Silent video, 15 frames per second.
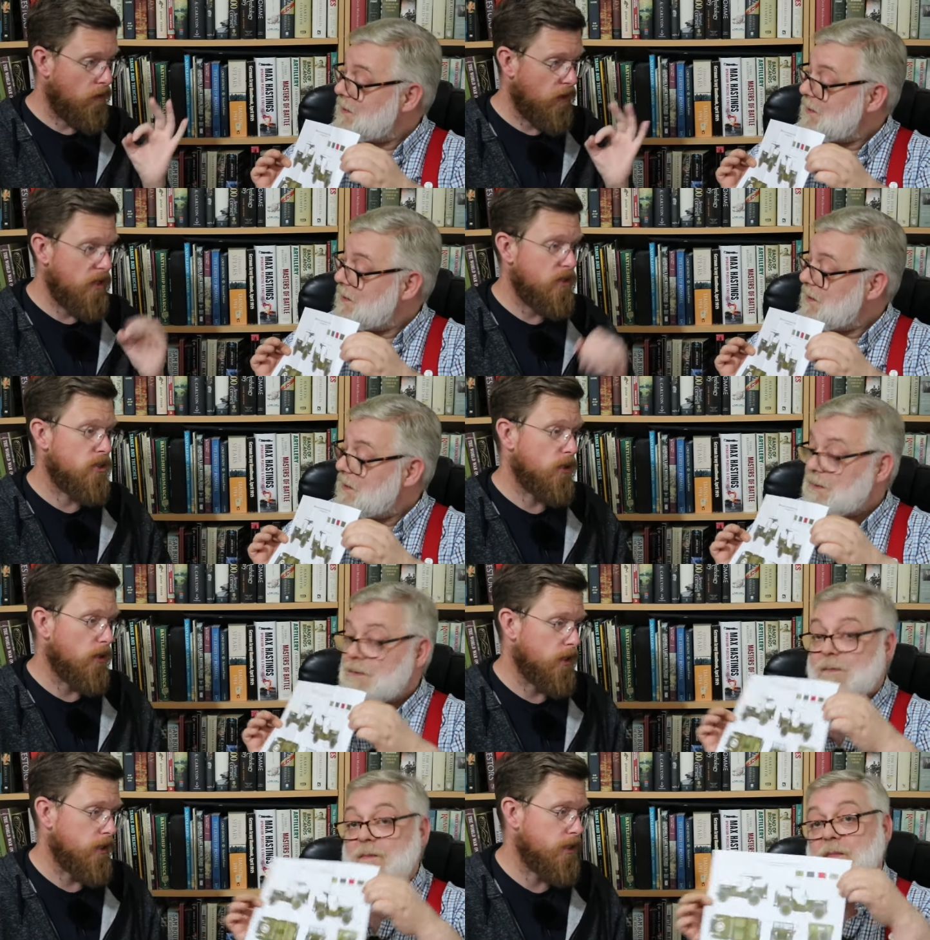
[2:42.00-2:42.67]
Speaker 1: That's
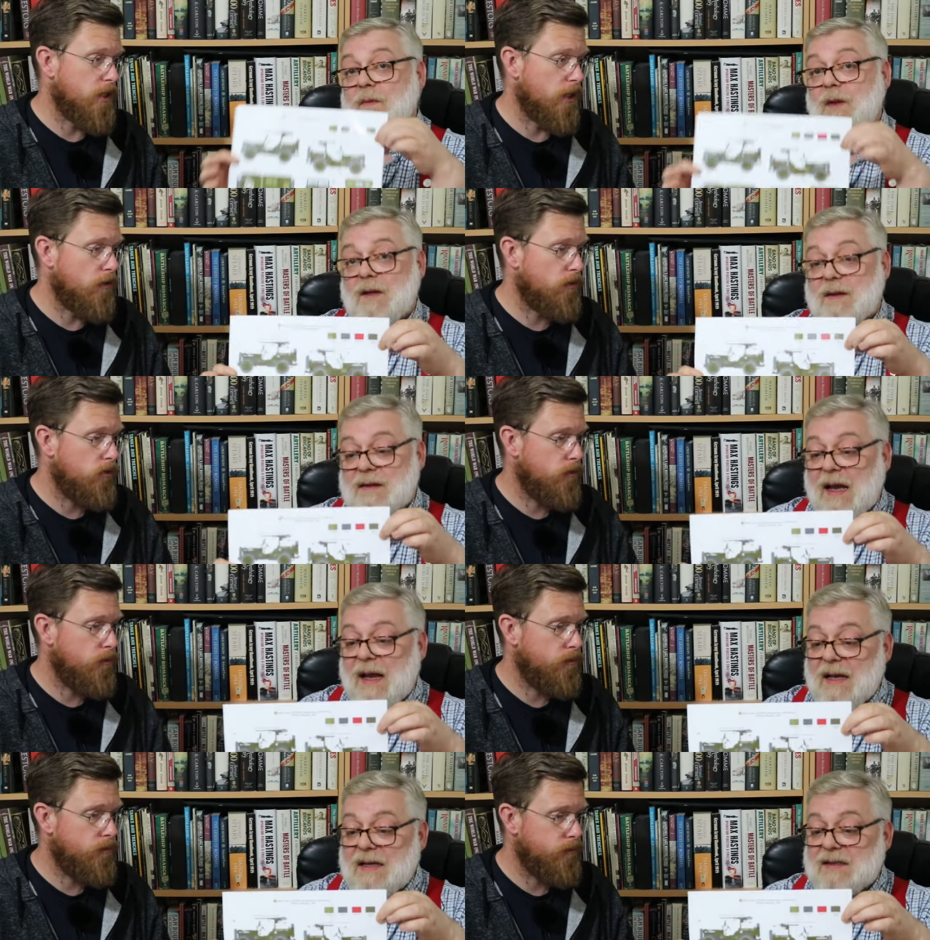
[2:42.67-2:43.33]
a nice touch.
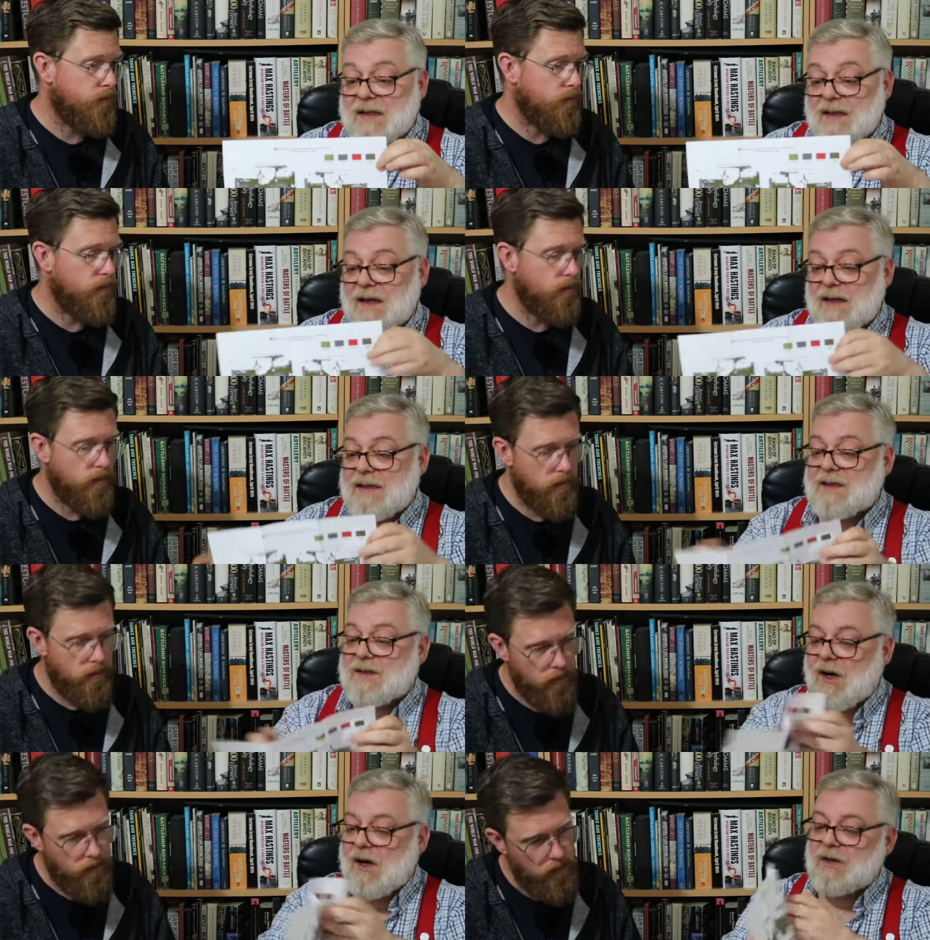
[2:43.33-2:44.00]
That is a
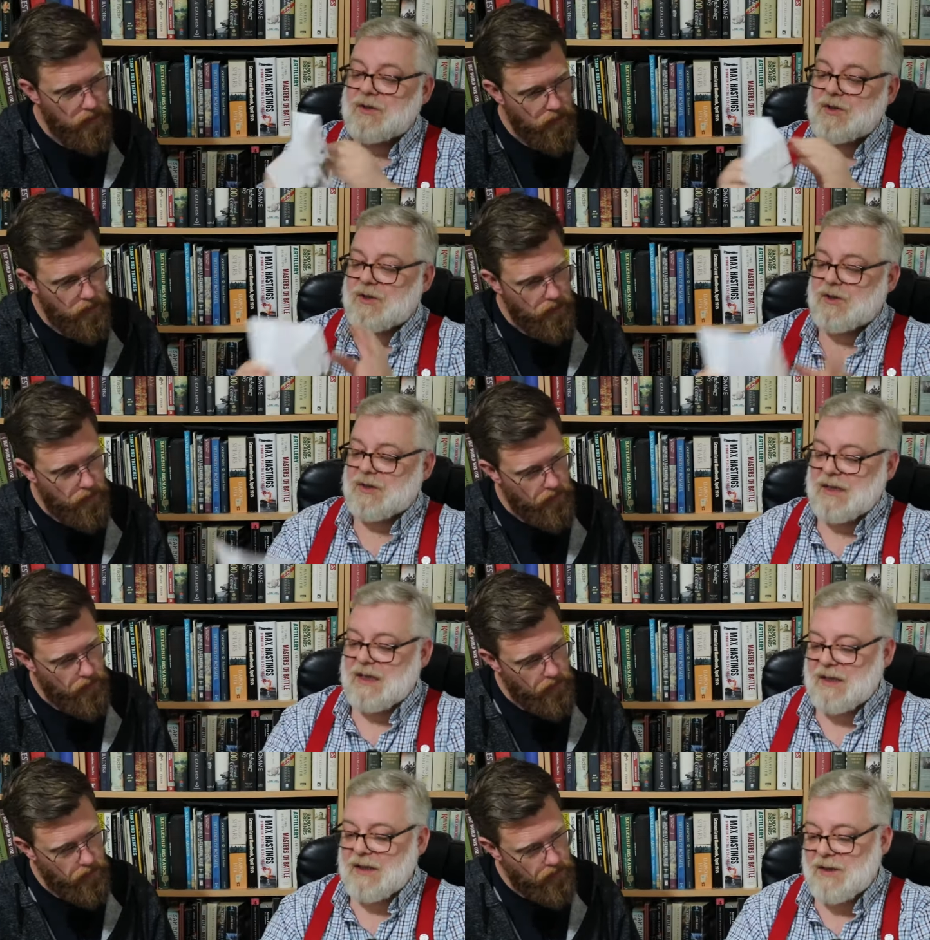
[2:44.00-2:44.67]
nice touch,
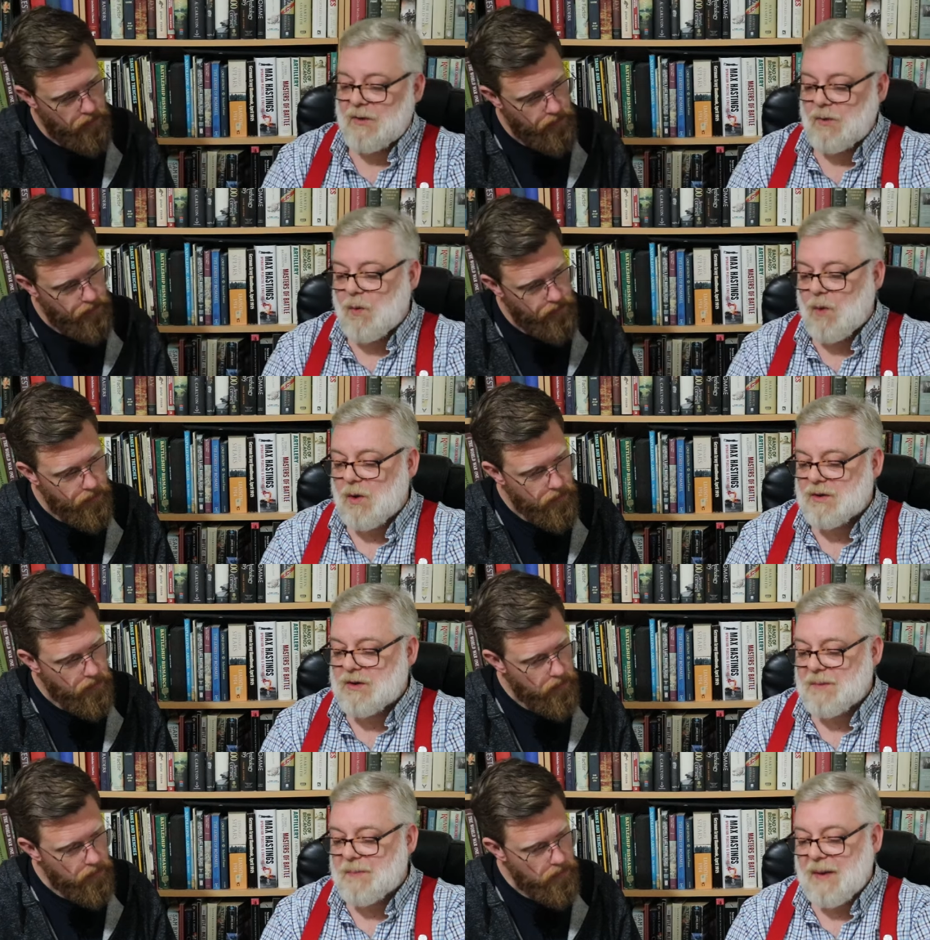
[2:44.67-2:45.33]
telling you
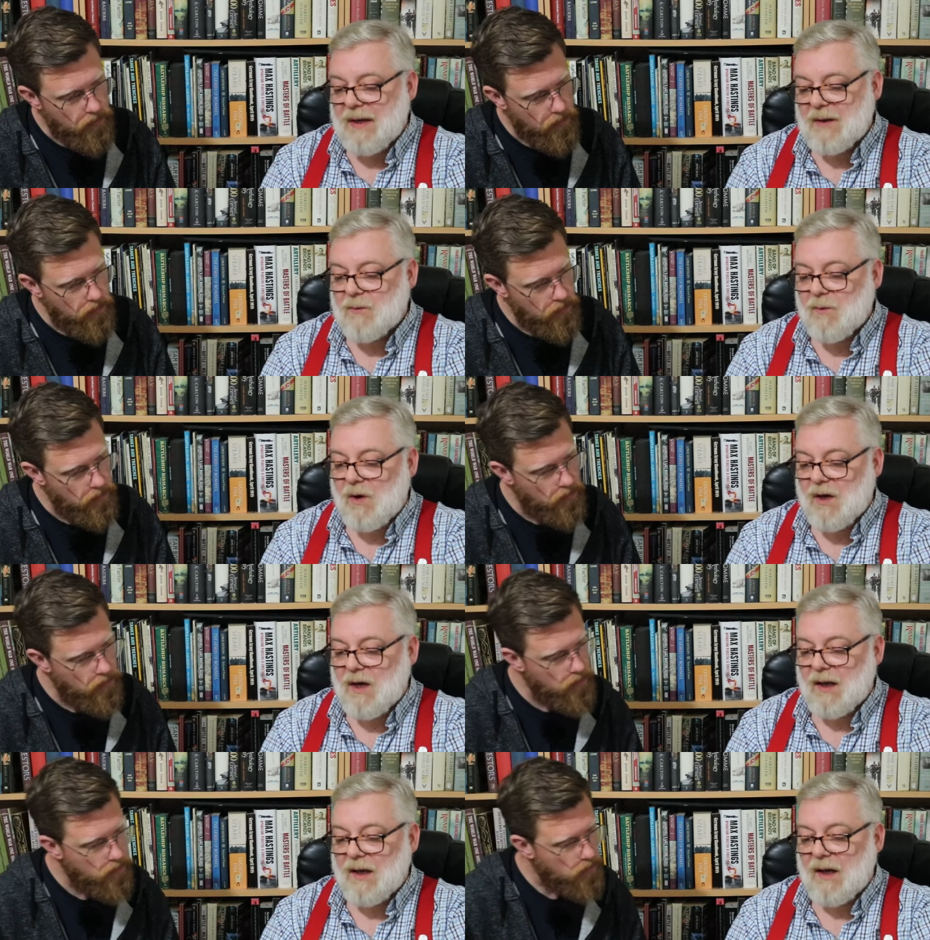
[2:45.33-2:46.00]
what to paint,
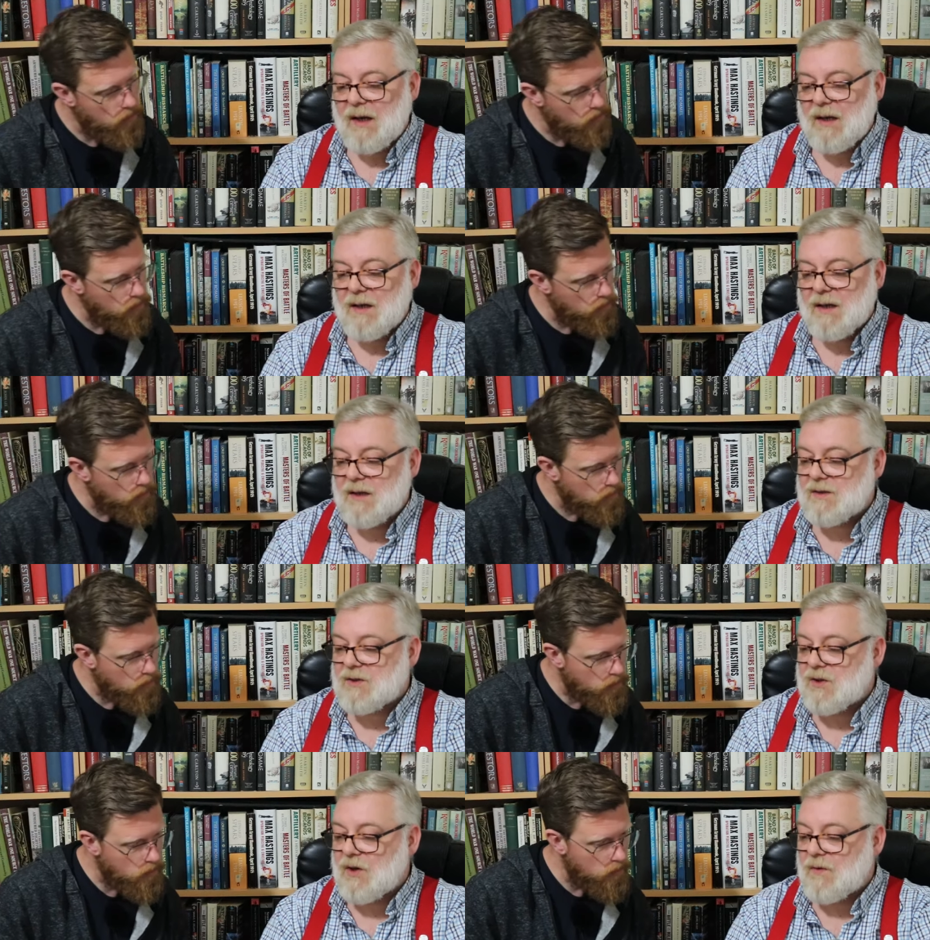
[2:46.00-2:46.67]
what colour,
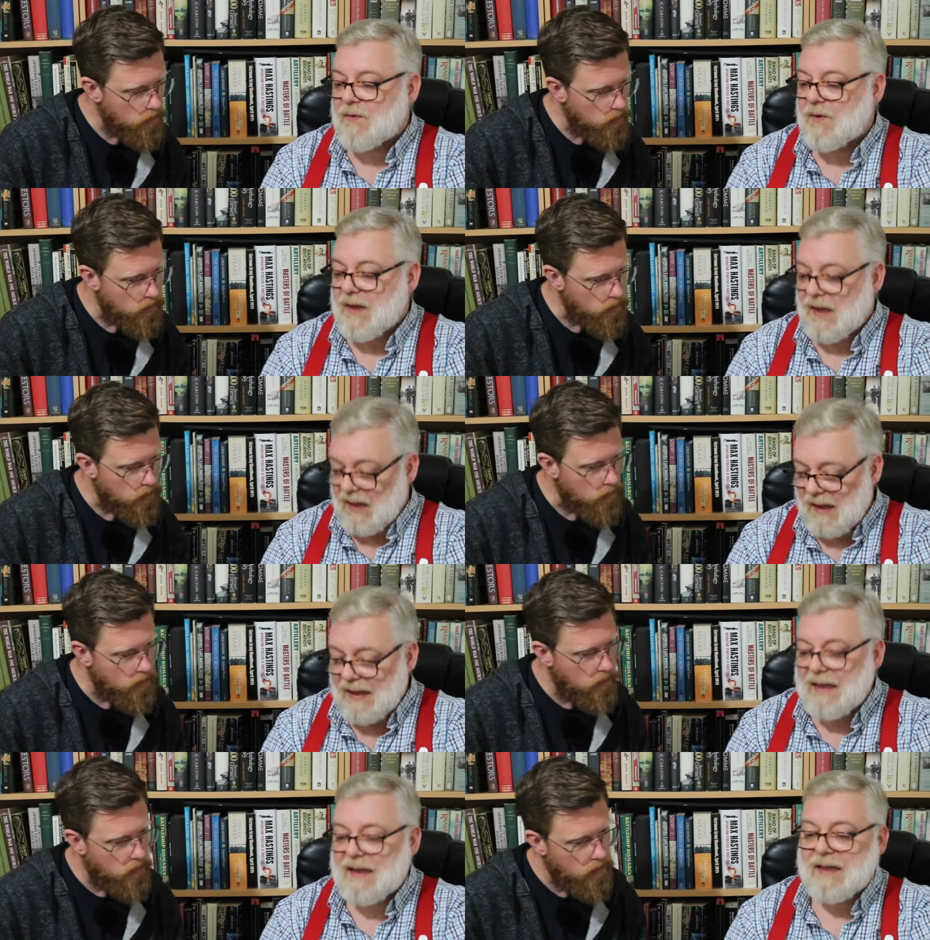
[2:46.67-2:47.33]
and so forth. I
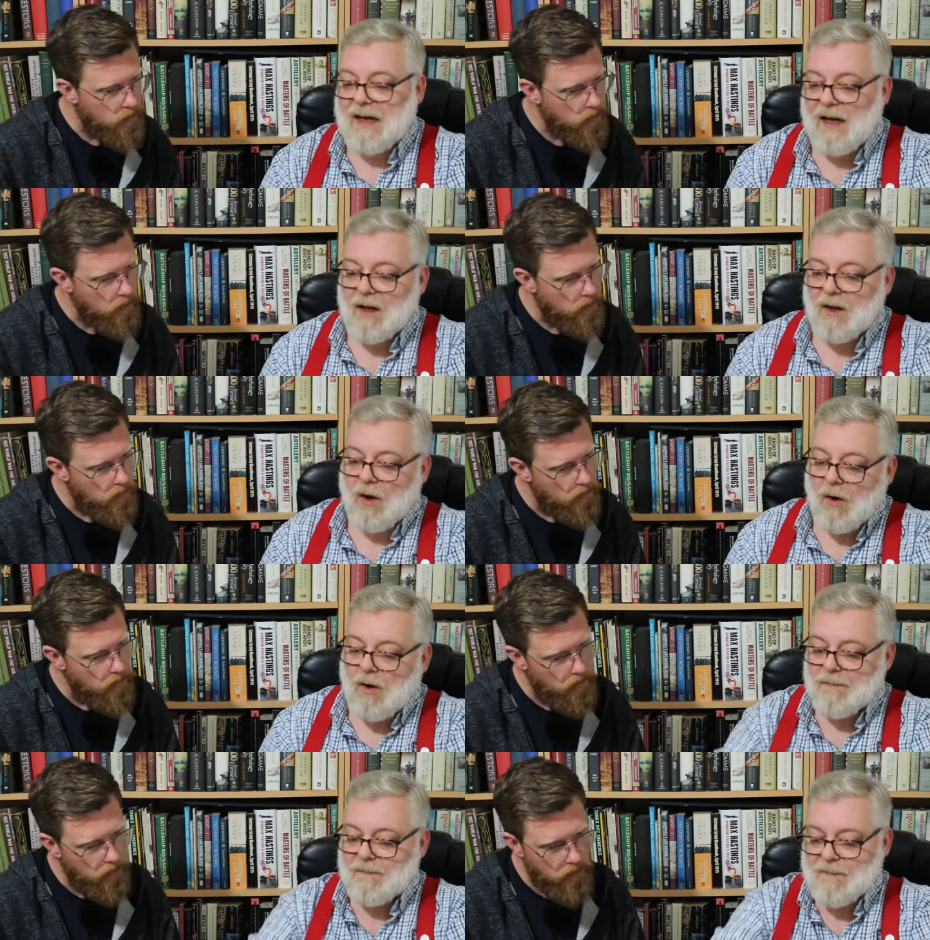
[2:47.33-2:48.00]
like that a
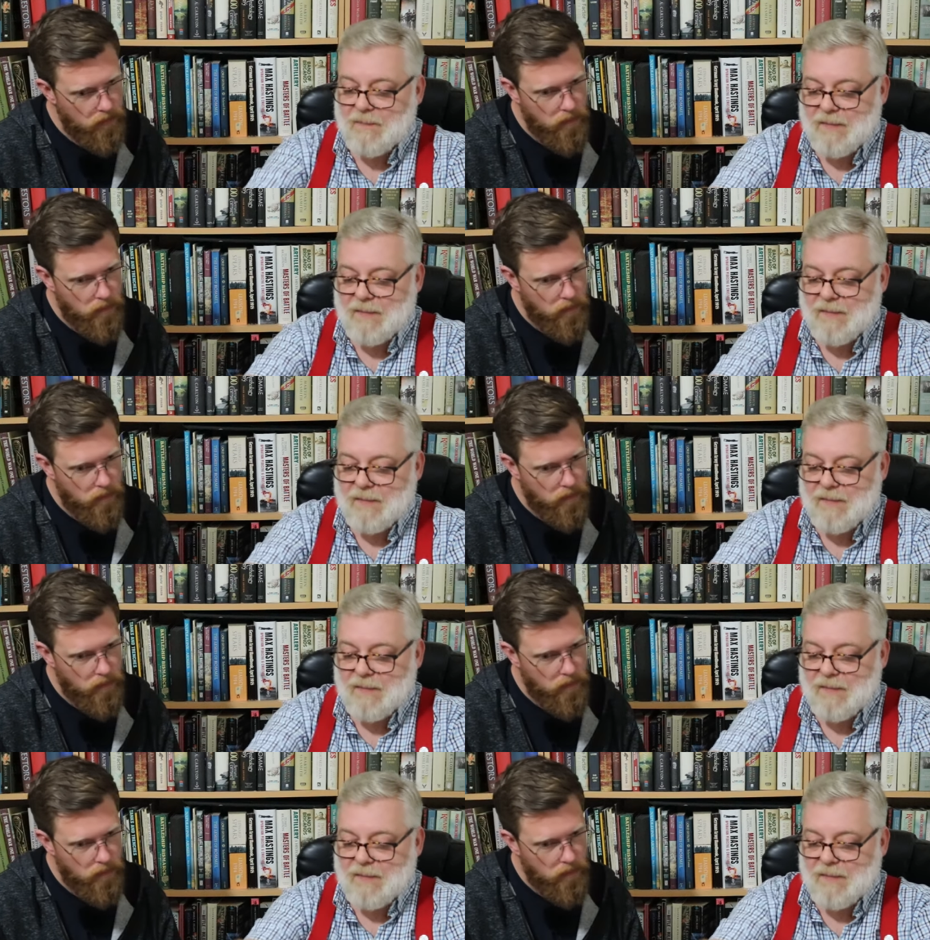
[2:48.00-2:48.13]
lot.